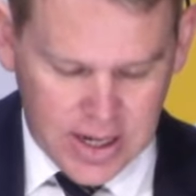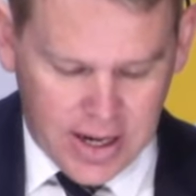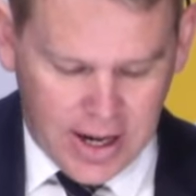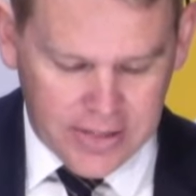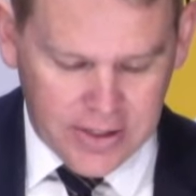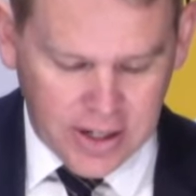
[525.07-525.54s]

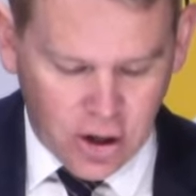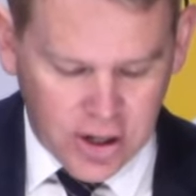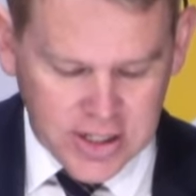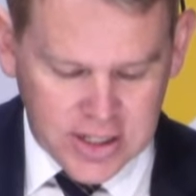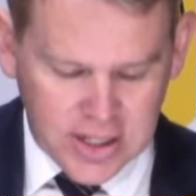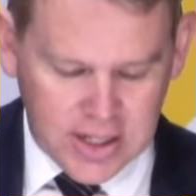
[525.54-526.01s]
The
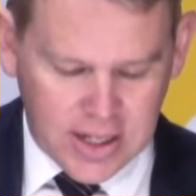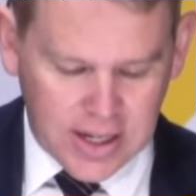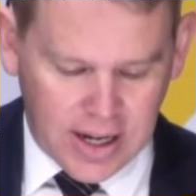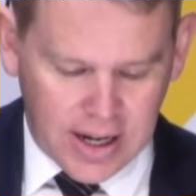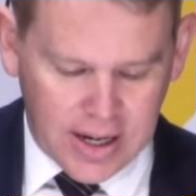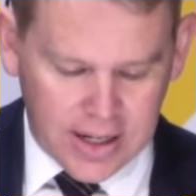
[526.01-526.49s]

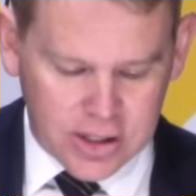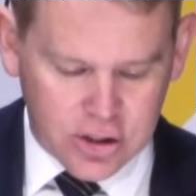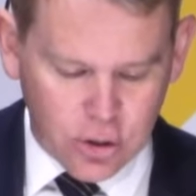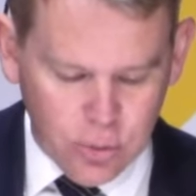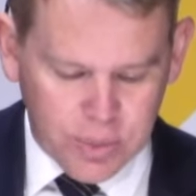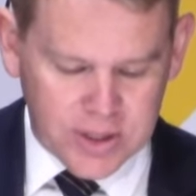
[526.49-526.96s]

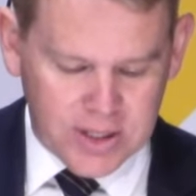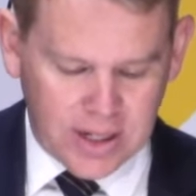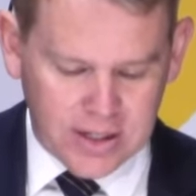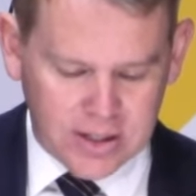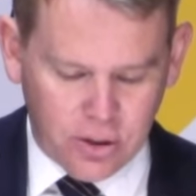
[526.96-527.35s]
92%